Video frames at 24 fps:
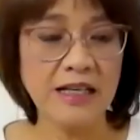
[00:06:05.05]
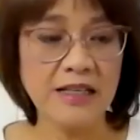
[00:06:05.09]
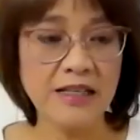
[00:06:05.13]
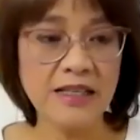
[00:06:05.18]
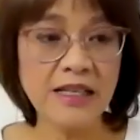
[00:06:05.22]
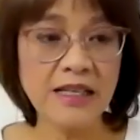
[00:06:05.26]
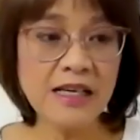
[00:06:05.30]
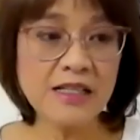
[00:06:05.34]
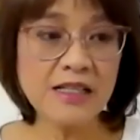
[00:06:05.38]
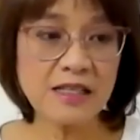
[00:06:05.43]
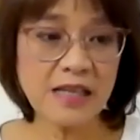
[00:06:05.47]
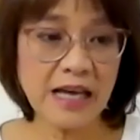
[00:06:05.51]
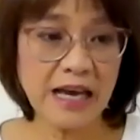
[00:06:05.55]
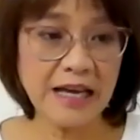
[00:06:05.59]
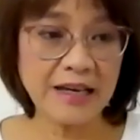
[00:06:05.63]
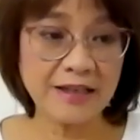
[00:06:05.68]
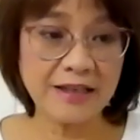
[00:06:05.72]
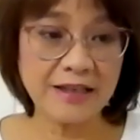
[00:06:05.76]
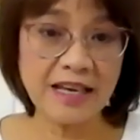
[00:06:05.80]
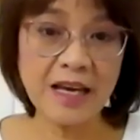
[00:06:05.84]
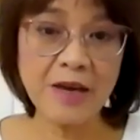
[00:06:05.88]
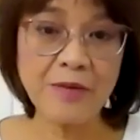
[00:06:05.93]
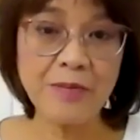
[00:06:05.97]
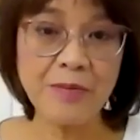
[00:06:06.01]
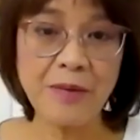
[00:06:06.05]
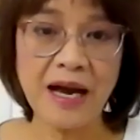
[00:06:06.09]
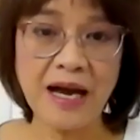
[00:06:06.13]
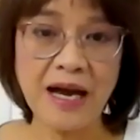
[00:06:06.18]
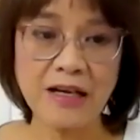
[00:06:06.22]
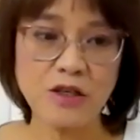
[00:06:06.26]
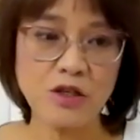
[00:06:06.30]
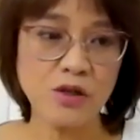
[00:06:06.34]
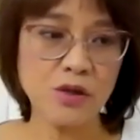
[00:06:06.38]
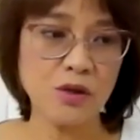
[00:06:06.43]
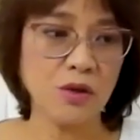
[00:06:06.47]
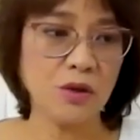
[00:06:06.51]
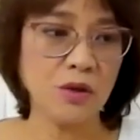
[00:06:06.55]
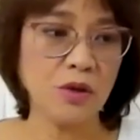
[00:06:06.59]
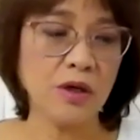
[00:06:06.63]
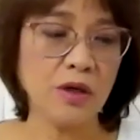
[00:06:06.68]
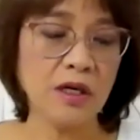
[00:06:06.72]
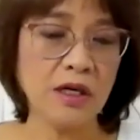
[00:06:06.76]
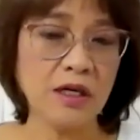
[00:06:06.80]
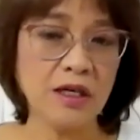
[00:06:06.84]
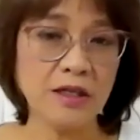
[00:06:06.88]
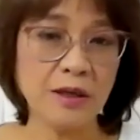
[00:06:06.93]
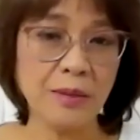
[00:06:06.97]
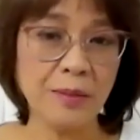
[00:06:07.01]
These can date back to
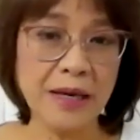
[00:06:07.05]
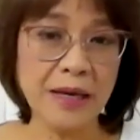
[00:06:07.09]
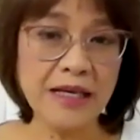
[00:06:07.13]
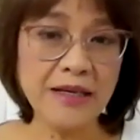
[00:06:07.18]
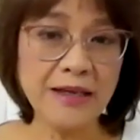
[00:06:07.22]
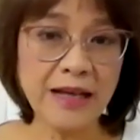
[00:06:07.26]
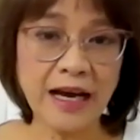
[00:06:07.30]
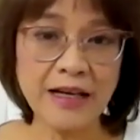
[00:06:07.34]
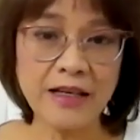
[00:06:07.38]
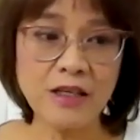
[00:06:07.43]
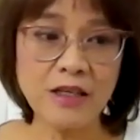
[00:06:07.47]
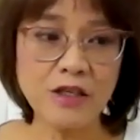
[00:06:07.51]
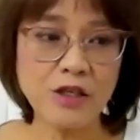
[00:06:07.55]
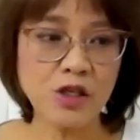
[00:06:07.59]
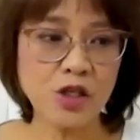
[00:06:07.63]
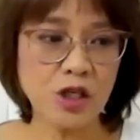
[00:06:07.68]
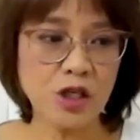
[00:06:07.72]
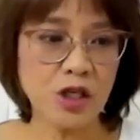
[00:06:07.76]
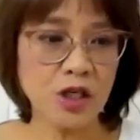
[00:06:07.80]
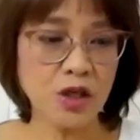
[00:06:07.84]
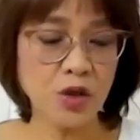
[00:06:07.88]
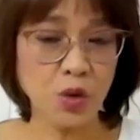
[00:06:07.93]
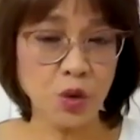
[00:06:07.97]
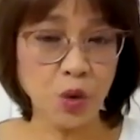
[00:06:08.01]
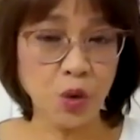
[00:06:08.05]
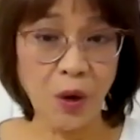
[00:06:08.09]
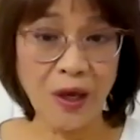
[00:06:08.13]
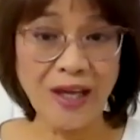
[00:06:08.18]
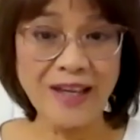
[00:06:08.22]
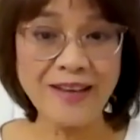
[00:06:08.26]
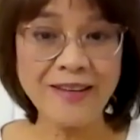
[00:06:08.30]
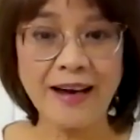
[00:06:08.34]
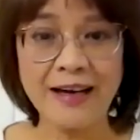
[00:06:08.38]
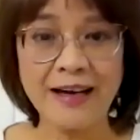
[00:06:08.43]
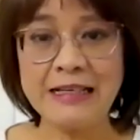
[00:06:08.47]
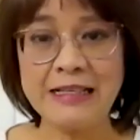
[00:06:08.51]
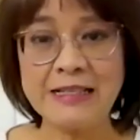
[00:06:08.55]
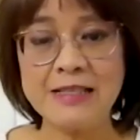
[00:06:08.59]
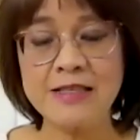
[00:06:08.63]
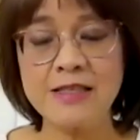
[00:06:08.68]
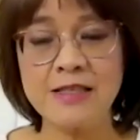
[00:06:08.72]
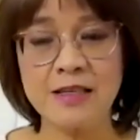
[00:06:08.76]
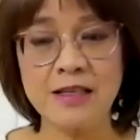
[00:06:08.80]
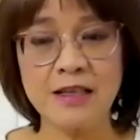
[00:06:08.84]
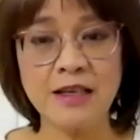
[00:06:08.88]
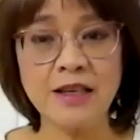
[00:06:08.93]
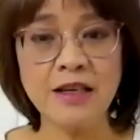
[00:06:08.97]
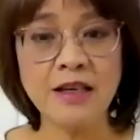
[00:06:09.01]
the Ming Dynasty, the Yuan
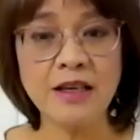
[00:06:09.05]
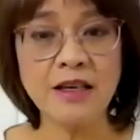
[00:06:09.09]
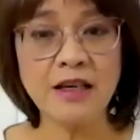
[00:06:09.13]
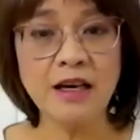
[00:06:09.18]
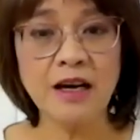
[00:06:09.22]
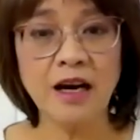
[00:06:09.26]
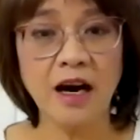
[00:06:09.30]
Dynasty.